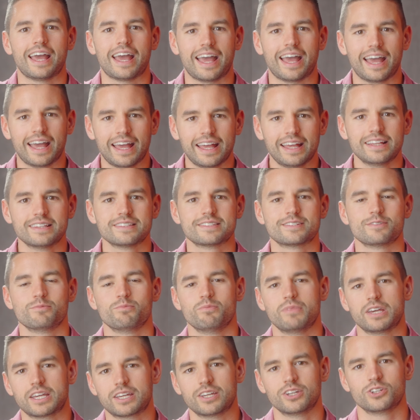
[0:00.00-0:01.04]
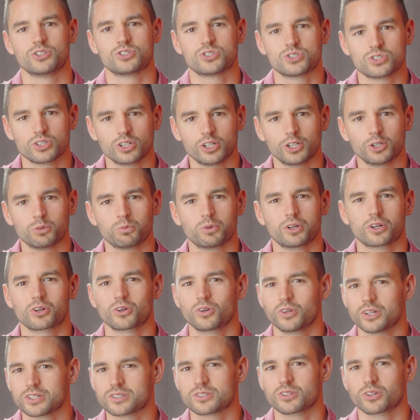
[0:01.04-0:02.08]
and making sure we're
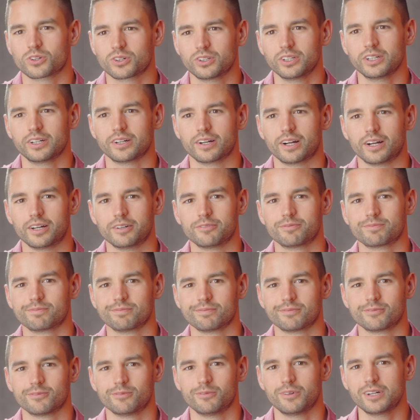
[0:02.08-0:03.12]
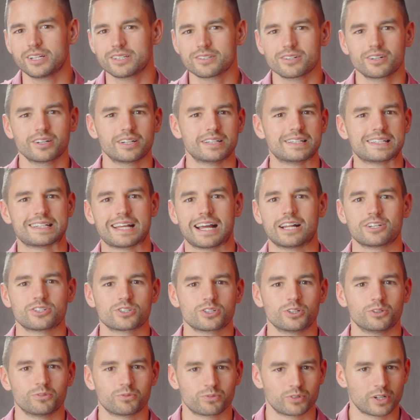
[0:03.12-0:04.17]
crystal clear on what is our
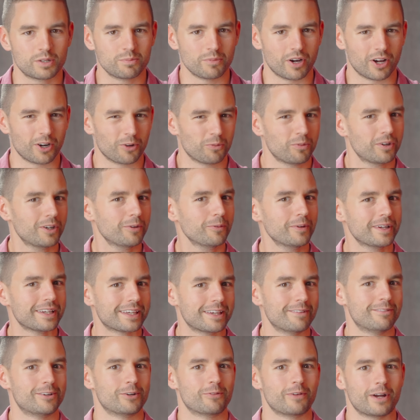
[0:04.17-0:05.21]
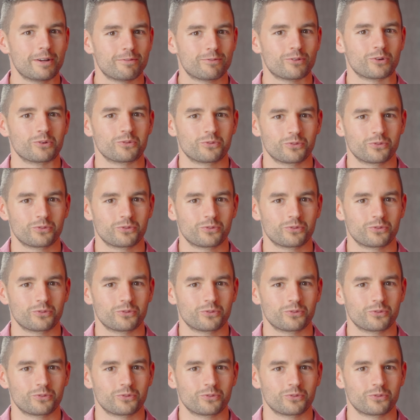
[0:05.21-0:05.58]
intentional free model. What are we giving away for